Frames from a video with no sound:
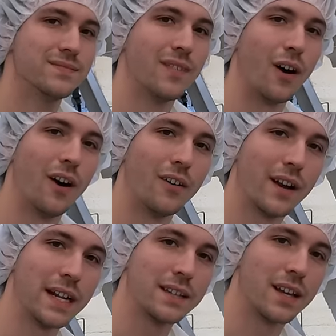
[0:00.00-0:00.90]
All
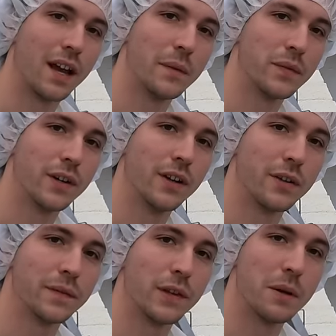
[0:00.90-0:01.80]
right, time for
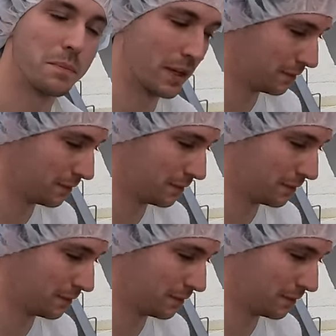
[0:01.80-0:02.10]
another flip.